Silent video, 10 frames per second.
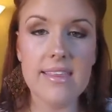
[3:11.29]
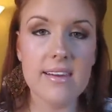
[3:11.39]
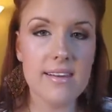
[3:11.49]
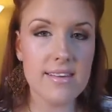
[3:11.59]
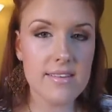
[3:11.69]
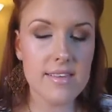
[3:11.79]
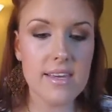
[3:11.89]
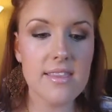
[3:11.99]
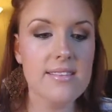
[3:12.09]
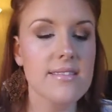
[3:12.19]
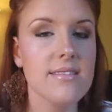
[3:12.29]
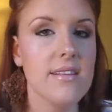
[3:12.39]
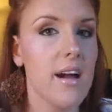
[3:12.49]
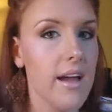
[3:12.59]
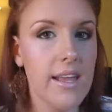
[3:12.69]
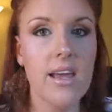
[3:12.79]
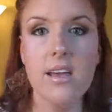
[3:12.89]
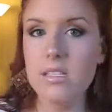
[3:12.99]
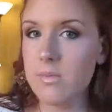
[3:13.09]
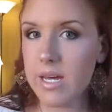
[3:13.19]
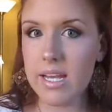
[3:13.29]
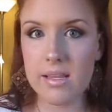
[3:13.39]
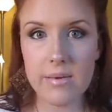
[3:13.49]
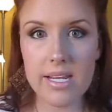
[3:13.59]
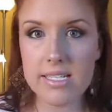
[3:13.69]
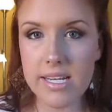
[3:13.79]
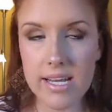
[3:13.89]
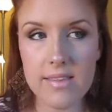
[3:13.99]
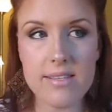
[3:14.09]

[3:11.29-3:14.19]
And then another thing, this is not to put anybody down,